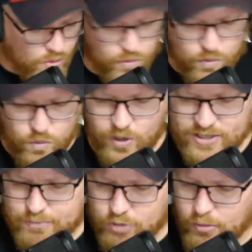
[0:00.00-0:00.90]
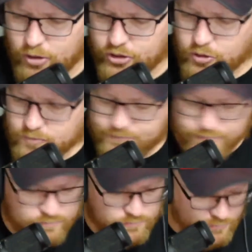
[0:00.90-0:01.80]
What does the Pro Bowl do?
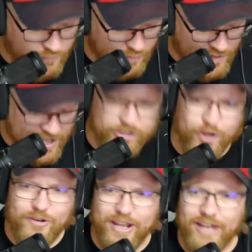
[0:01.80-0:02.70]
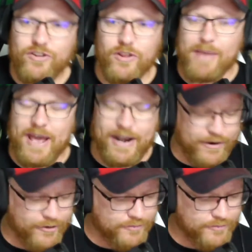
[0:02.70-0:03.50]
They tuned into the Man Hour.